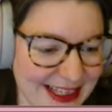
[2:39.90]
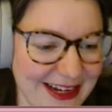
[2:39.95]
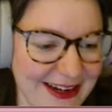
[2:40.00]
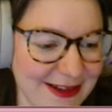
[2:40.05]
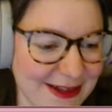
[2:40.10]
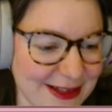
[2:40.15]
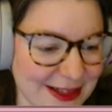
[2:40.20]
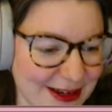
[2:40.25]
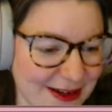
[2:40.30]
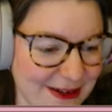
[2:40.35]
it
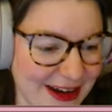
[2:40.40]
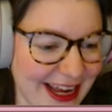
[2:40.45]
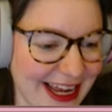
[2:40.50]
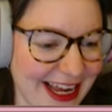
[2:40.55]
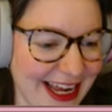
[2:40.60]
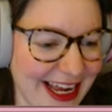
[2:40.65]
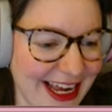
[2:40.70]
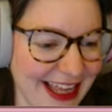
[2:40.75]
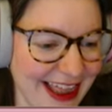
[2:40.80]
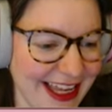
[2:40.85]
looks
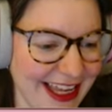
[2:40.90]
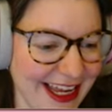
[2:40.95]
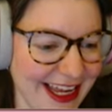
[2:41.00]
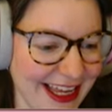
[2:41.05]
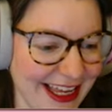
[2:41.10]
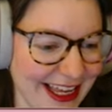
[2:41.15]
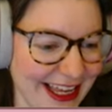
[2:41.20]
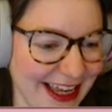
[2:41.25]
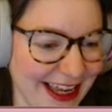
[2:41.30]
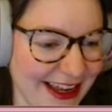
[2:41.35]
great.
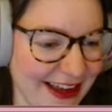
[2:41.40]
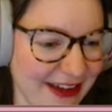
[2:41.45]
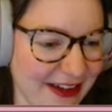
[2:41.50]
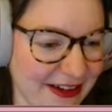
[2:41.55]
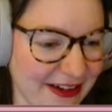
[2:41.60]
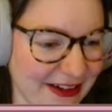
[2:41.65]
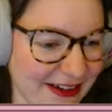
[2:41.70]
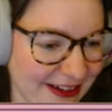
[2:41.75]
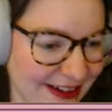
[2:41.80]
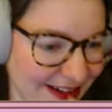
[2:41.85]
Thank
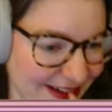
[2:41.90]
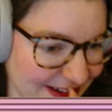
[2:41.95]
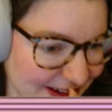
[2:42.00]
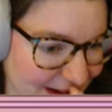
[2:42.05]
you.